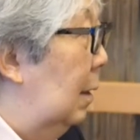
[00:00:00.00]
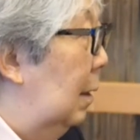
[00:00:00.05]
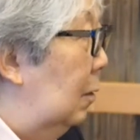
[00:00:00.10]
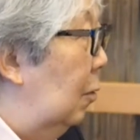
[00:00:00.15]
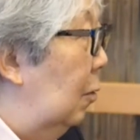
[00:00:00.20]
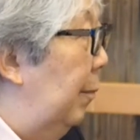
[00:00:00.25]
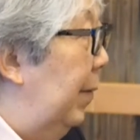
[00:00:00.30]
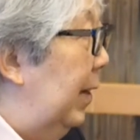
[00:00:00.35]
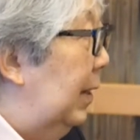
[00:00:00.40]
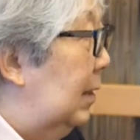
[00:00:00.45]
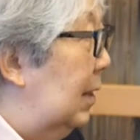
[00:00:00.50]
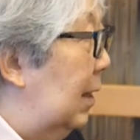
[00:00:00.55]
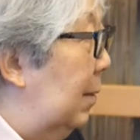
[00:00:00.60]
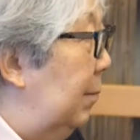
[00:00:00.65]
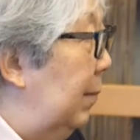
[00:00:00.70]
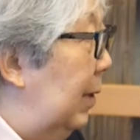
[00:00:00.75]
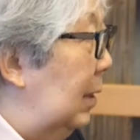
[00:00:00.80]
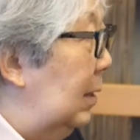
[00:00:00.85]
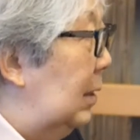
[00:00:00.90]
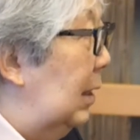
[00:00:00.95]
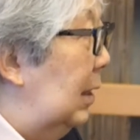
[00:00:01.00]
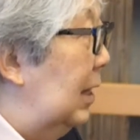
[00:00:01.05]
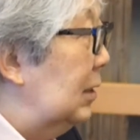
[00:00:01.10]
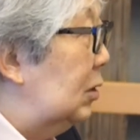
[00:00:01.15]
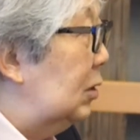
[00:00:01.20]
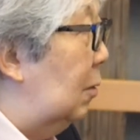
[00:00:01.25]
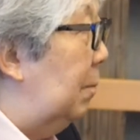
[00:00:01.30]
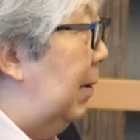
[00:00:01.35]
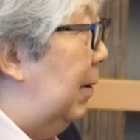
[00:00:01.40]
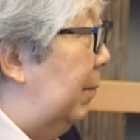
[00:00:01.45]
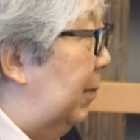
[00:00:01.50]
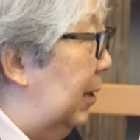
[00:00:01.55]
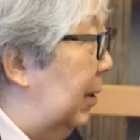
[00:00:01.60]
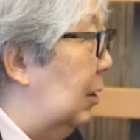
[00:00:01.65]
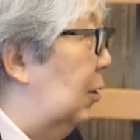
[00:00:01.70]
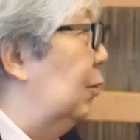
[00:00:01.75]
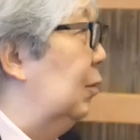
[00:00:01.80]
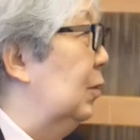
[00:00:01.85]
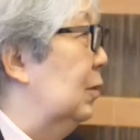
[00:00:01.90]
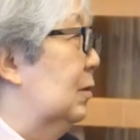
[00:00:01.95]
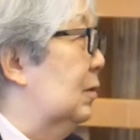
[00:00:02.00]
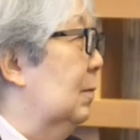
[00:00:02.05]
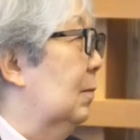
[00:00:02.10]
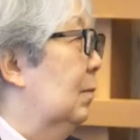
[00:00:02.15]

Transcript: to make them international public goods.